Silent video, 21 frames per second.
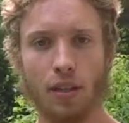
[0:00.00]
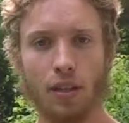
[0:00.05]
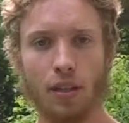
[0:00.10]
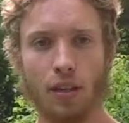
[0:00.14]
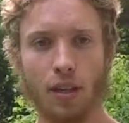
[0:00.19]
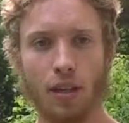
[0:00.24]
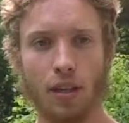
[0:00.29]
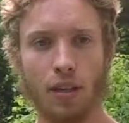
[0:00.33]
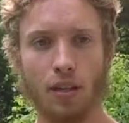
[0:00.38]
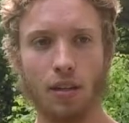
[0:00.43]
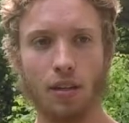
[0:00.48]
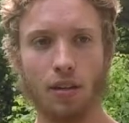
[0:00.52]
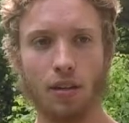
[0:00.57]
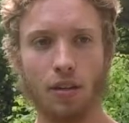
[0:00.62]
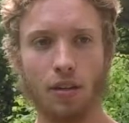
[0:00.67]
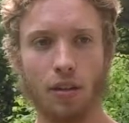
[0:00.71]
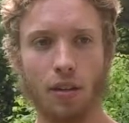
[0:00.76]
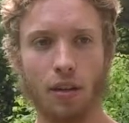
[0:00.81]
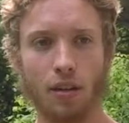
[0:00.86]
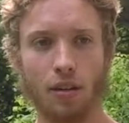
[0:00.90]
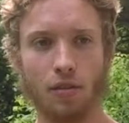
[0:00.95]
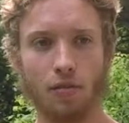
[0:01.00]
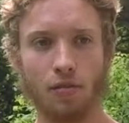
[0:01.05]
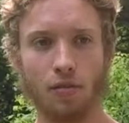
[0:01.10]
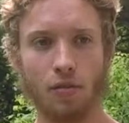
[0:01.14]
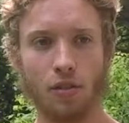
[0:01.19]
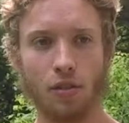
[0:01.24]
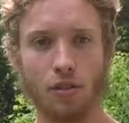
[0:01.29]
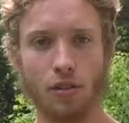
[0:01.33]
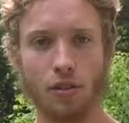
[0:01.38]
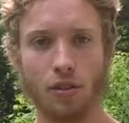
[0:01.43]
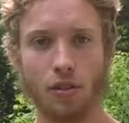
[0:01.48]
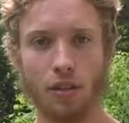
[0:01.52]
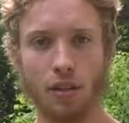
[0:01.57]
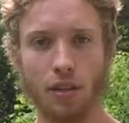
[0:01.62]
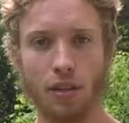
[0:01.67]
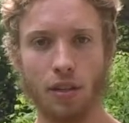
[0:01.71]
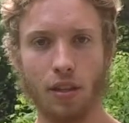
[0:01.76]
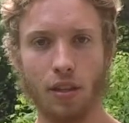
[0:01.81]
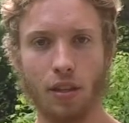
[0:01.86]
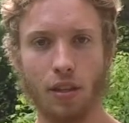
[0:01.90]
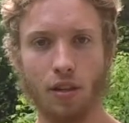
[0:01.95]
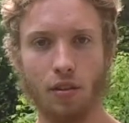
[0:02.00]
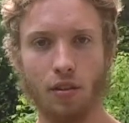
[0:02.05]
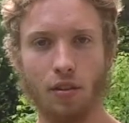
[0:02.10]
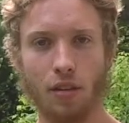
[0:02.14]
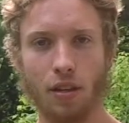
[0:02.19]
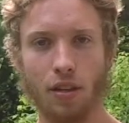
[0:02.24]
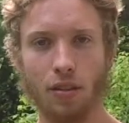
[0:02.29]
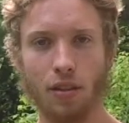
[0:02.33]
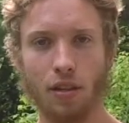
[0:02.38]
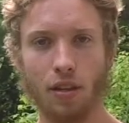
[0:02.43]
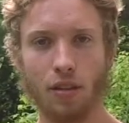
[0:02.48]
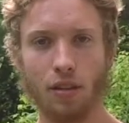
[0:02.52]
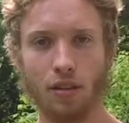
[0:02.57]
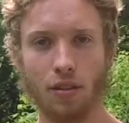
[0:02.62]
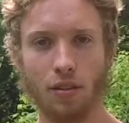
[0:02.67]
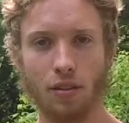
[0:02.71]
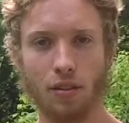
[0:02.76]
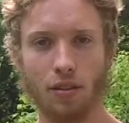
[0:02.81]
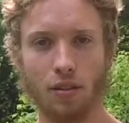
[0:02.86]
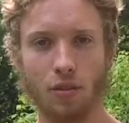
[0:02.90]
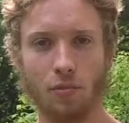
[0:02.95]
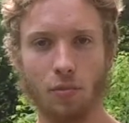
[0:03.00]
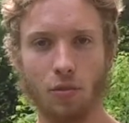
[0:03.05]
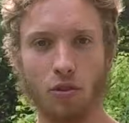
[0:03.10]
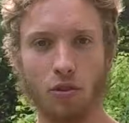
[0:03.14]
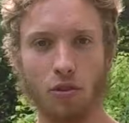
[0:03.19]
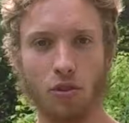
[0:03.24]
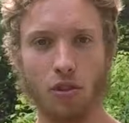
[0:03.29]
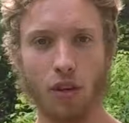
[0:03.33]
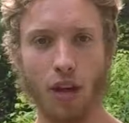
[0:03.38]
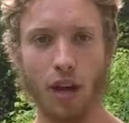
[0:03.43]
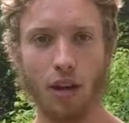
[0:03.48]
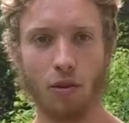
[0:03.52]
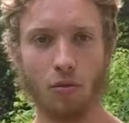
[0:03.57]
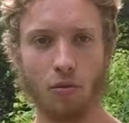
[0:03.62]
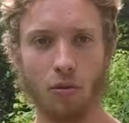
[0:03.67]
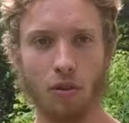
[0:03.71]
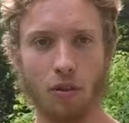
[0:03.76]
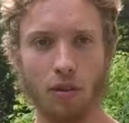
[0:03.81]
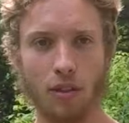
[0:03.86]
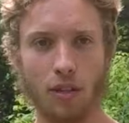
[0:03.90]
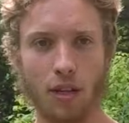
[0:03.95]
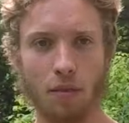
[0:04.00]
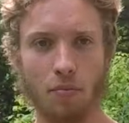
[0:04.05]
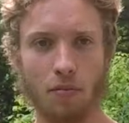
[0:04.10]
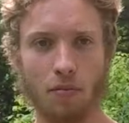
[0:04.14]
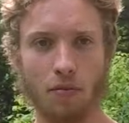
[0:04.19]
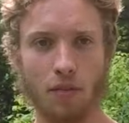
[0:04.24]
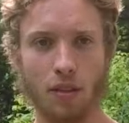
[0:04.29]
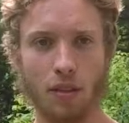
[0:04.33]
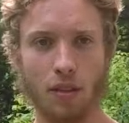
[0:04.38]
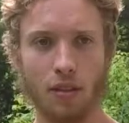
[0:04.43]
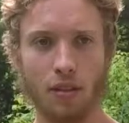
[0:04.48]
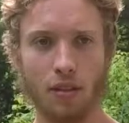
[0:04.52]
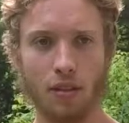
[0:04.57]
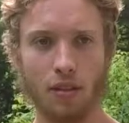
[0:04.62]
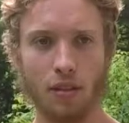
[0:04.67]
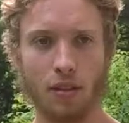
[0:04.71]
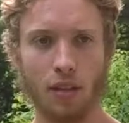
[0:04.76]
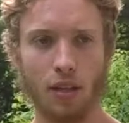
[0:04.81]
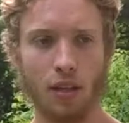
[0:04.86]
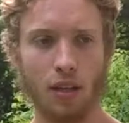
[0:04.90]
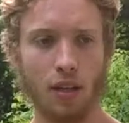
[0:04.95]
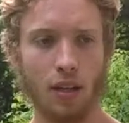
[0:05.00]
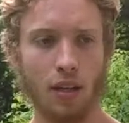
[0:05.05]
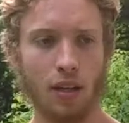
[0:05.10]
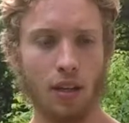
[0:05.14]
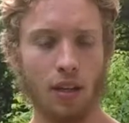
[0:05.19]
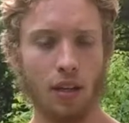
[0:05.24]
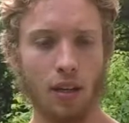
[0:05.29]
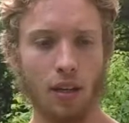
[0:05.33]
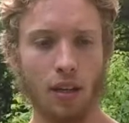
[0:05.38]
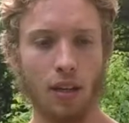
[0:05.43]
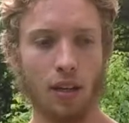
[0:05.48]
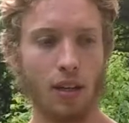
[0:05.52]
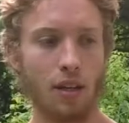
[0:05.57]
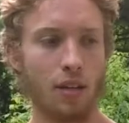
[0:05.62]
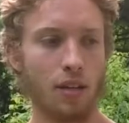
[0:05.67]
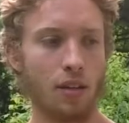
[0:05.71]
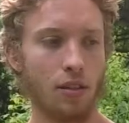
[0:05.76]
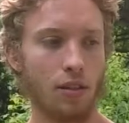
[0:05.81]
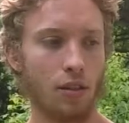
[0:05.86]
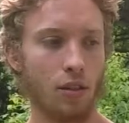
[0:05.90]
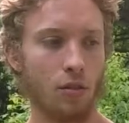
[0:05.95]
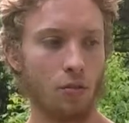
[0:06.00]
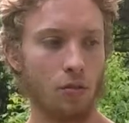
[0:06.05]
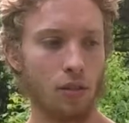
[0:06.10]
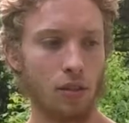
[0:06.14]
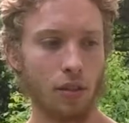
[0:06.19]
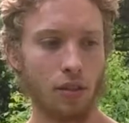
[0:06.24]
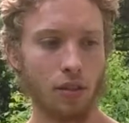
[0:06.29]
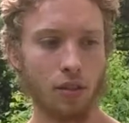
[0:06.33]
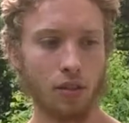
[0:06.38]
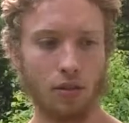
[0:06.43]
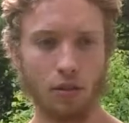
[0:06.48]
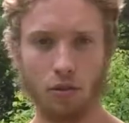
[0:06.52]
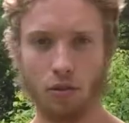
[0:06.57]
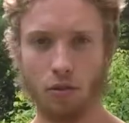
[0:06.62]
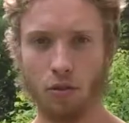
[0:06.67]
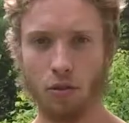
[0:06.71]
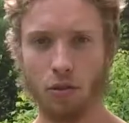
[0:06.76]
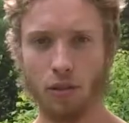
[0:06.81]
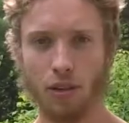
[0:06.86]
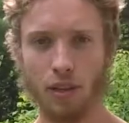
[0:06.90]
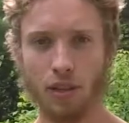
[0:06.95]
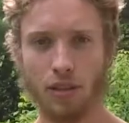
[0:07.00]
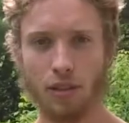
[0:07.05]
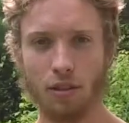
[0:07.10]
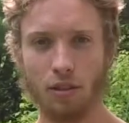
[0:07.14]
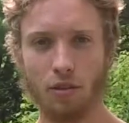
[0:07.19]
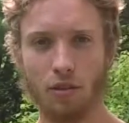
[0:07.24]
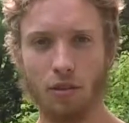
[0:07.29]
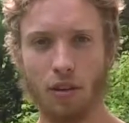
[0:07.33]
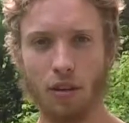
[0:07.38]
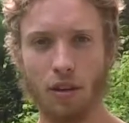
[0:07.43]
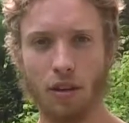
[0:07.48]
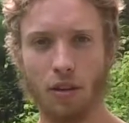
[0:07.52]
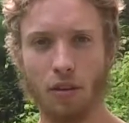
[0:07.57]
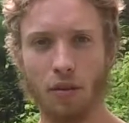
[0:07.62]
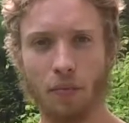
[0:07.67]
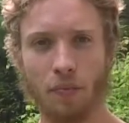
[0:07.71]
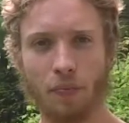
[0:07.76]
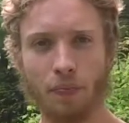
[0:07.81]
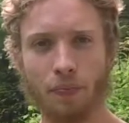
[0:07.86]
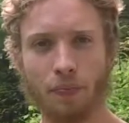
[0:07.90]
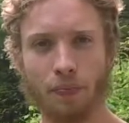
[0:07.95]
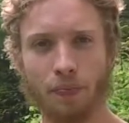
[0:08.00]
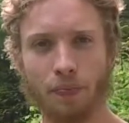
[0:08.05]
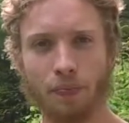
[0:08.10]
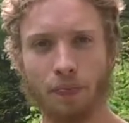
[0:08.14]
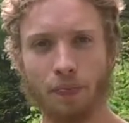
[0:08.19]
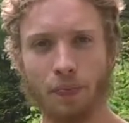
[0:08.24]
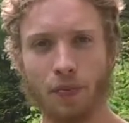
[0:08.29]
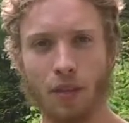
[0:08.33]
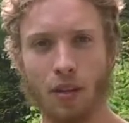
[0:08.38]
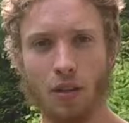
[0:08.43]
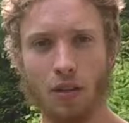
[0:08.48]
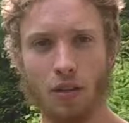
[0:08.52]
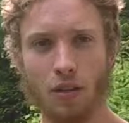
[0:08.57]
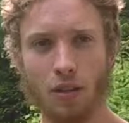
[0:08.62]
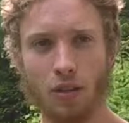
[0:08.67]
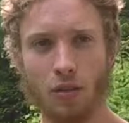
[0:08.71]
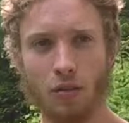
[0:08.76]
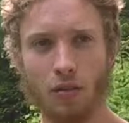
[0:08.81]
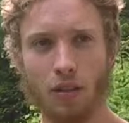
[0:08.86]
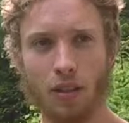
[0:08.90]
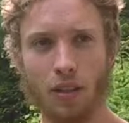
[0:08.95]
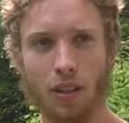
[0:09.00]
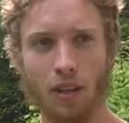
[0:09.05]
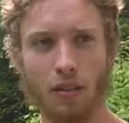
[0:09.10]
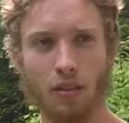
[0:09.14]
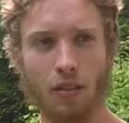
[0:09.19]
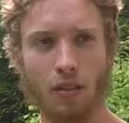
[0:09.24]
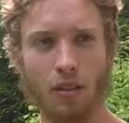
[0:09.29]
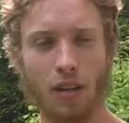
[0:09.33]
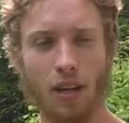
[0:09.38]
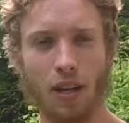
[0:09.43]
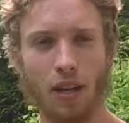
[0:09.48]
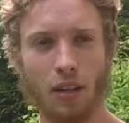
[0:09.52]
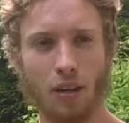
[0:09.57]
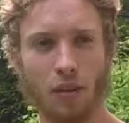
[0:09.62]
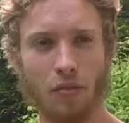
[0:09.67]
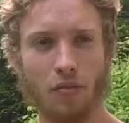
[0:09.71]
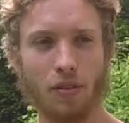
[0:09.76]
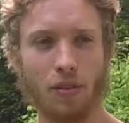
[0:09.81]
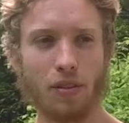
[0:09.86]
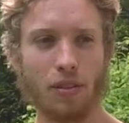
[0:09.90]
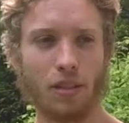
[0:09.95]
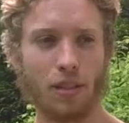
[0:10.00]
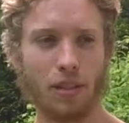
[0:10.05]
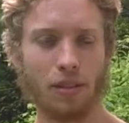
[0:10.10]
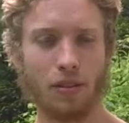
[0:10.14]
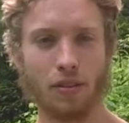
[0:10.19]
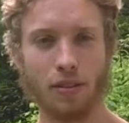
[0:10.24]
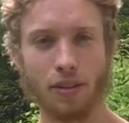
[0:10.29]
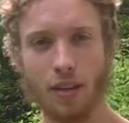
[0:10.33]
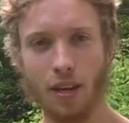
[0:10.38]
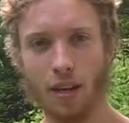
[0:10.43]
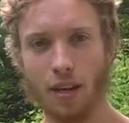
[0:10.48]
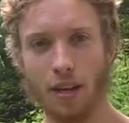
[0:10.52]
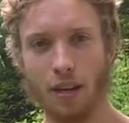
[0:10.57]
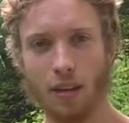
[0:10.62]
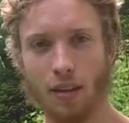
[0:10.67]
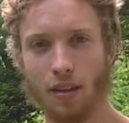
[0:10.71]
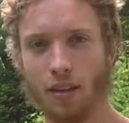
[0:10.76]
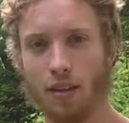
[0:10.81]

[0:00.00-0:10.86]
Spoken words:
and a lot of just sitting there, I think some good shadow work type of things, and there was nothing too crazy going on until like the night of the 6th day.